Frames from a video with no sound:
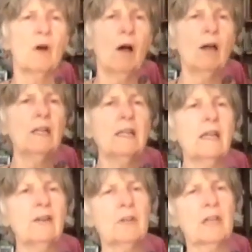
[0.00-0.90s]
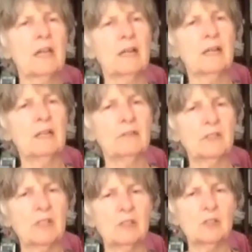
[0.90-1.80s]
hardly ever give
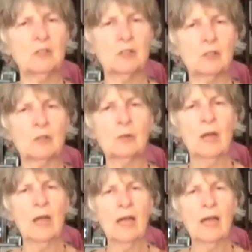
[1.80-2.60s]
attention to,